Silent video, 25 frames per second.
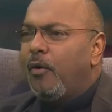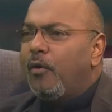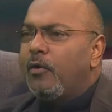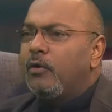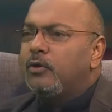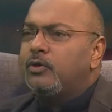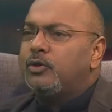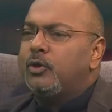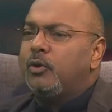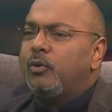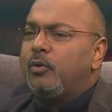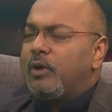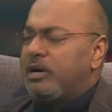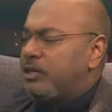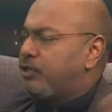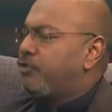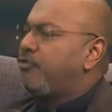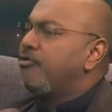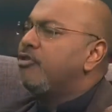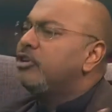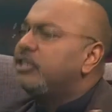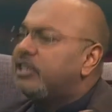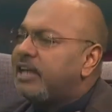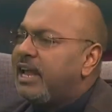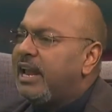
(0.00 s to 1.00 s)
So
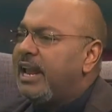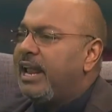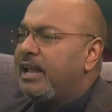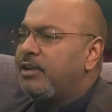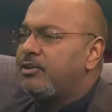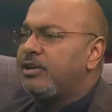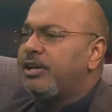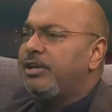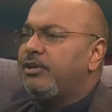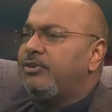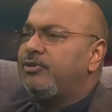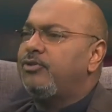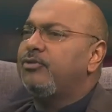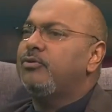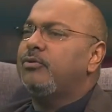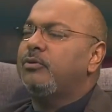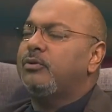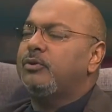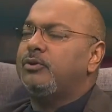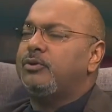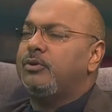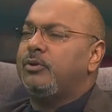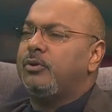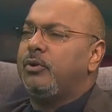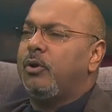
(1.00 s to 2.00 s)
restaurants can actually
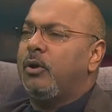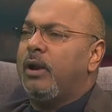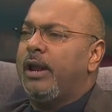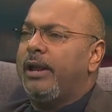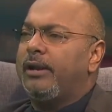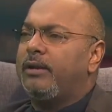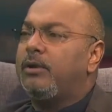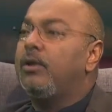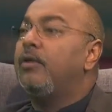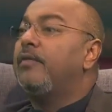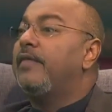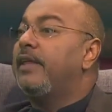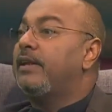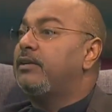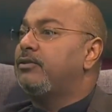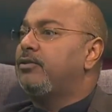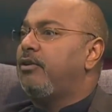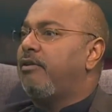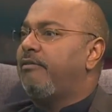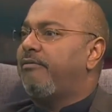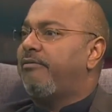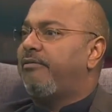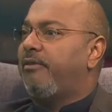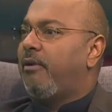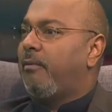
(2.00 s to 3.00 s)
choose to go like, no, that's
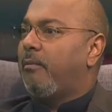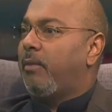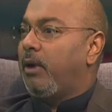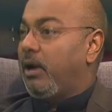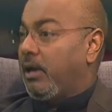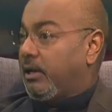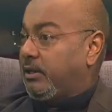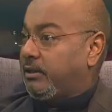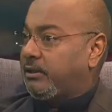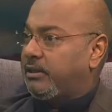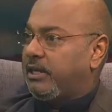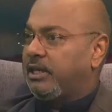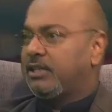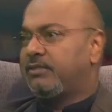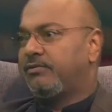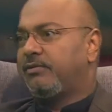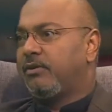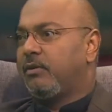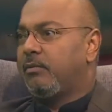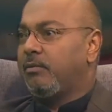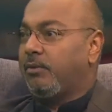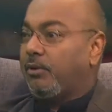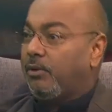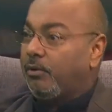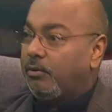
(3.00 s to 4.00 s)
not from us, that's
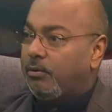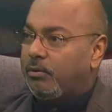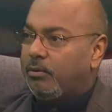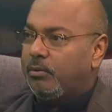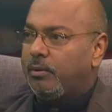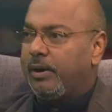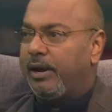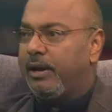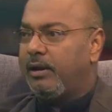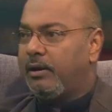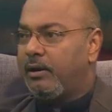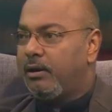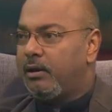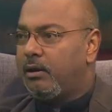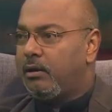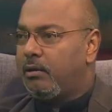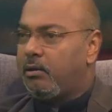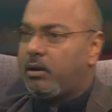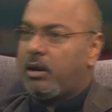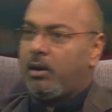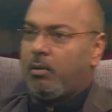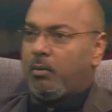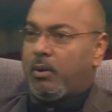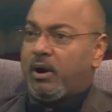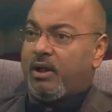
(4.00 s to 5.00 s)
from you, and
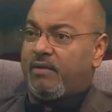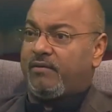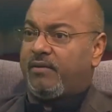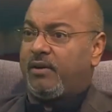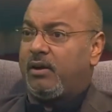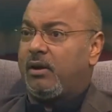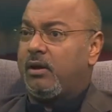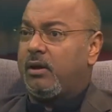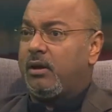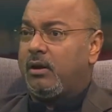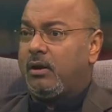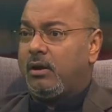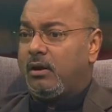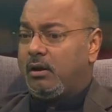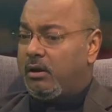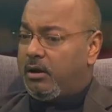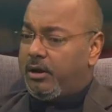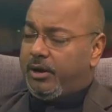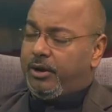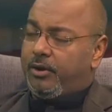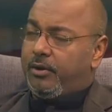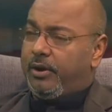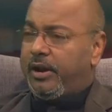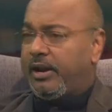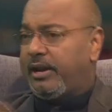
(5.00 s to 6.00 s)
okay, whatever,
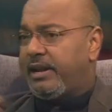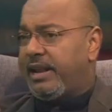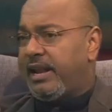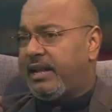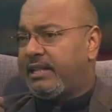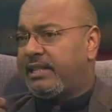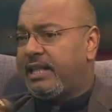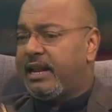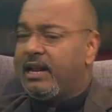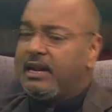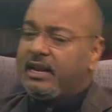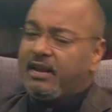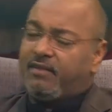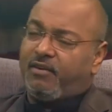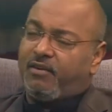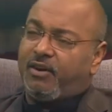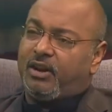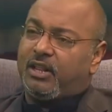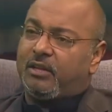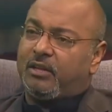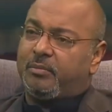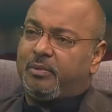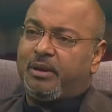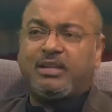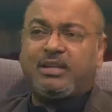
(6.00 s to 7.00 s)
and take that. I'll give you
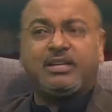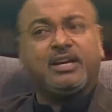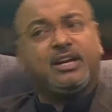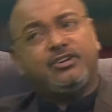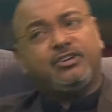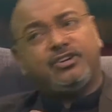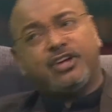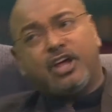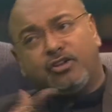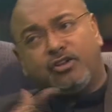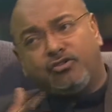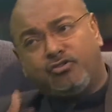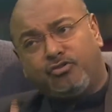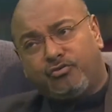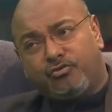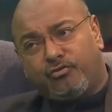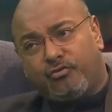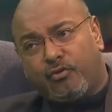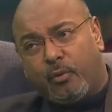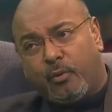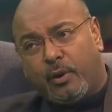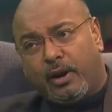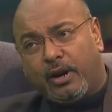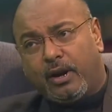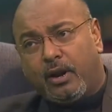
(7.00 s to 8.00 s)
another pizza and charge you
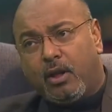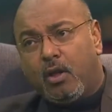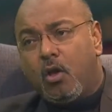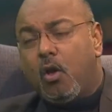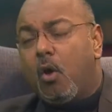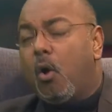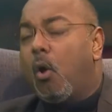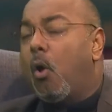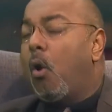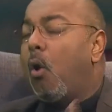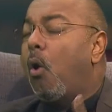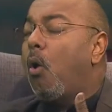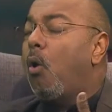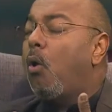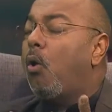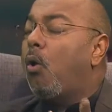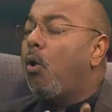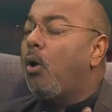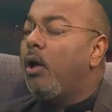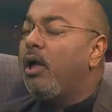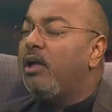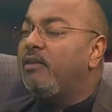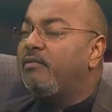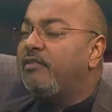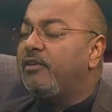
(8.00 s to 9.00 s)
for one.
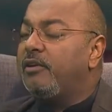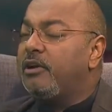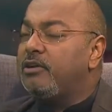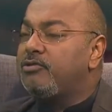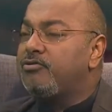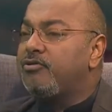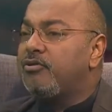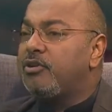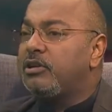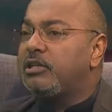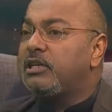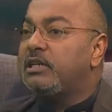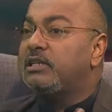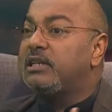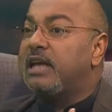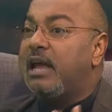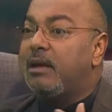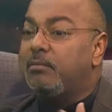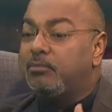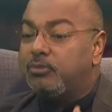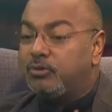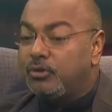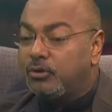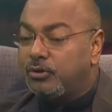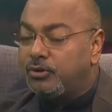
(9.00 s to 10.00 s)
Or if a restaurant says,
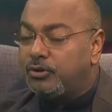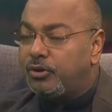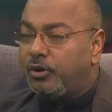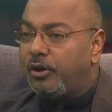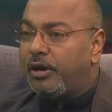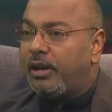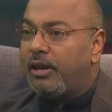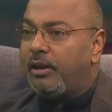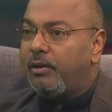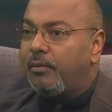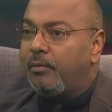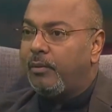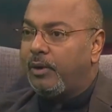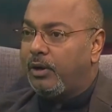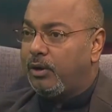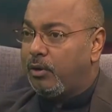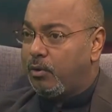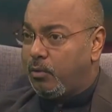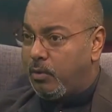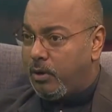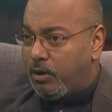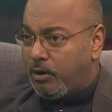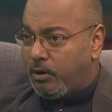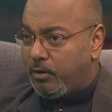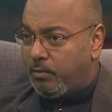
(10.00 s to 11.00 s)
I'm so sorry, we don't
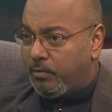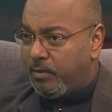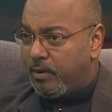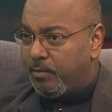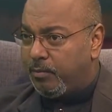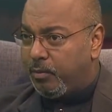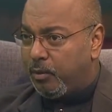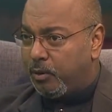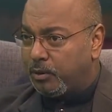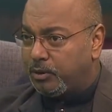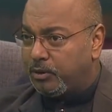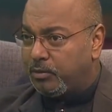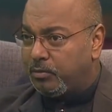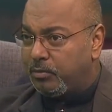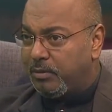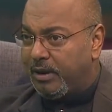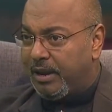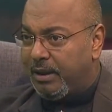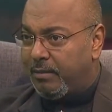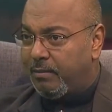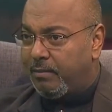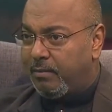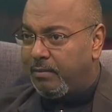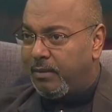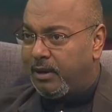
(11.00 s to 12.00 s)
want to apportion blame.
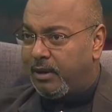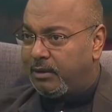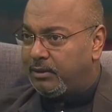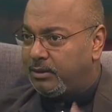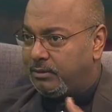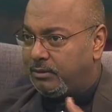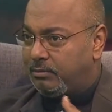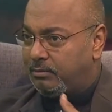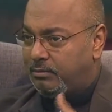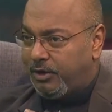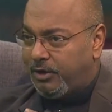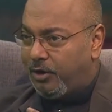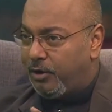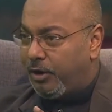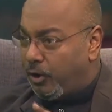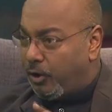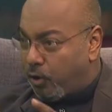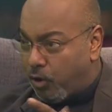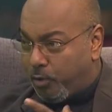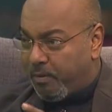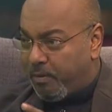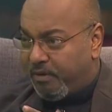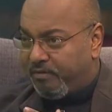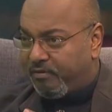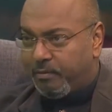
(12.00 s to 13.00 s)
It's it
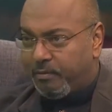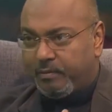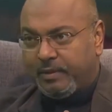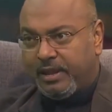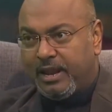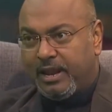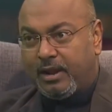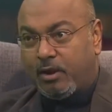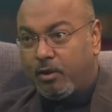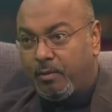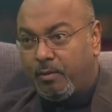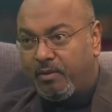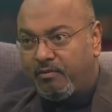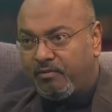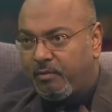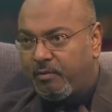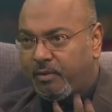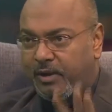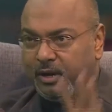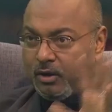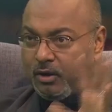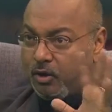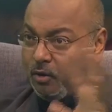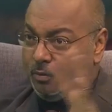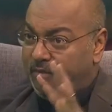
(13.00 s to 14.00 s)
could be from there, it could be from
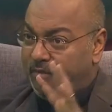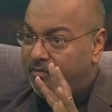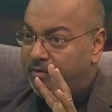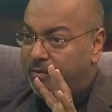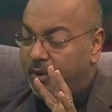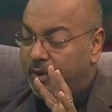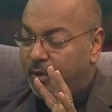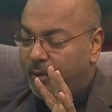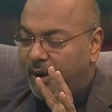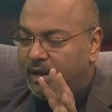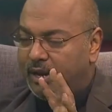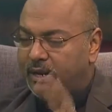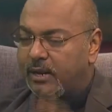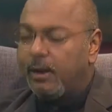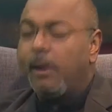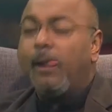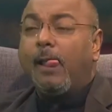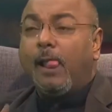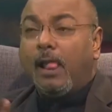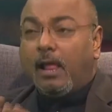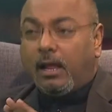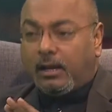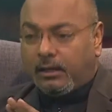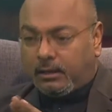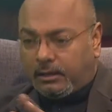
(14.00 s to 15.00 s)
here, it could be from my waiter.
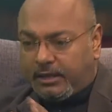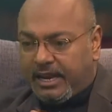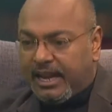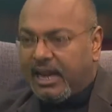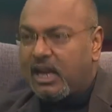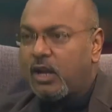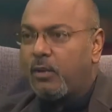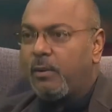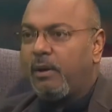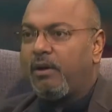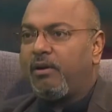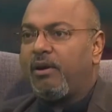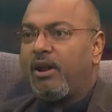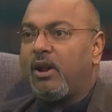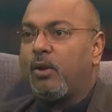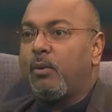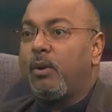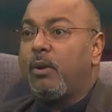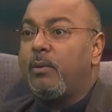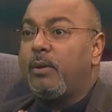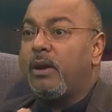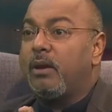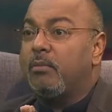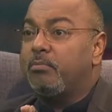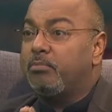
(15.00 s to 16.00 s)
Take it away right away.
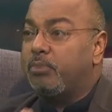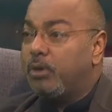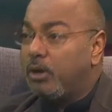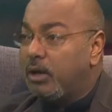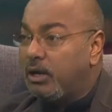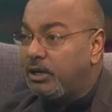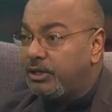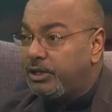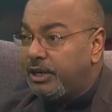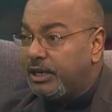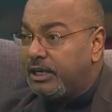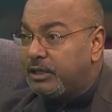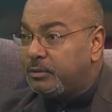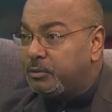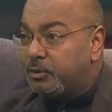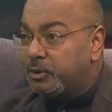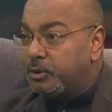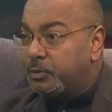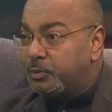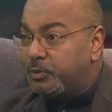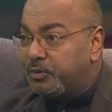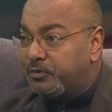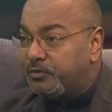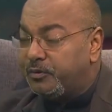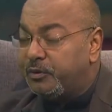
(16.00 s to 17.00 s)
We apologize
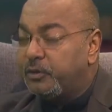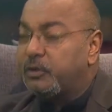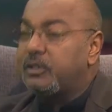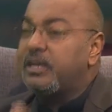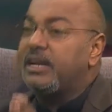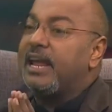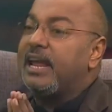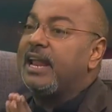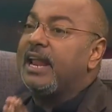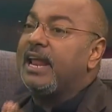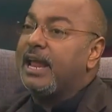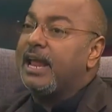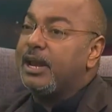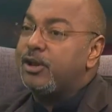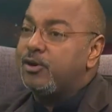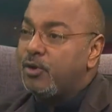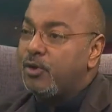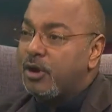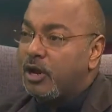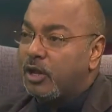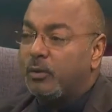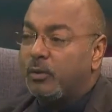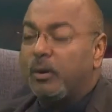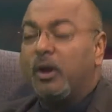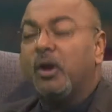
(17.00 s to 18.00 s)
most profusely. Can I get you
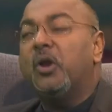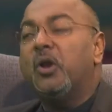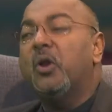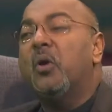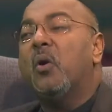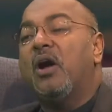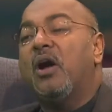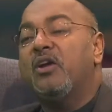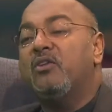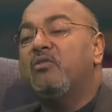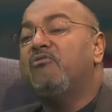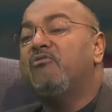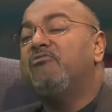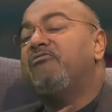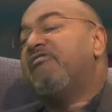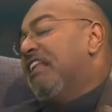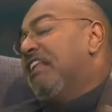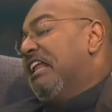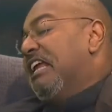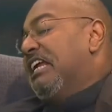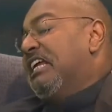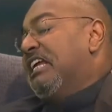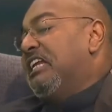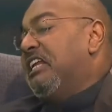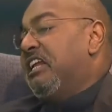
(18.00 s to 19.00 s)
another one? No, I don't feel
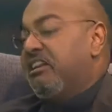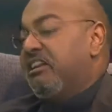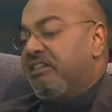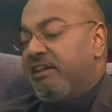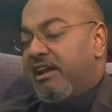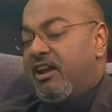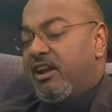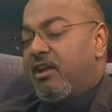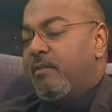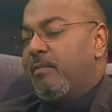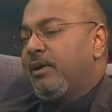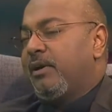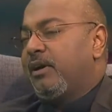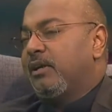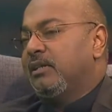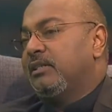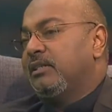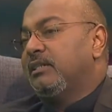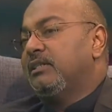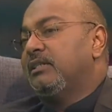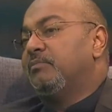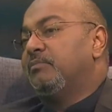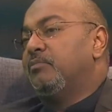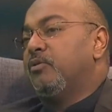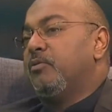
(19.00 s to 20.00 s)
like eating right now because
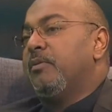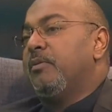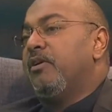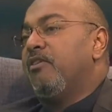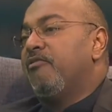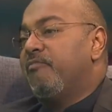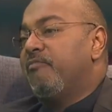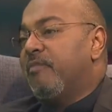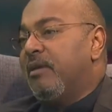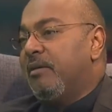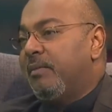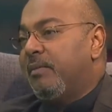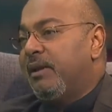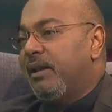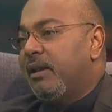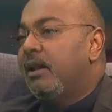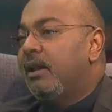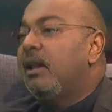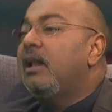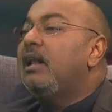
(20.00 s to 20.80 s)
this has put me off my meal.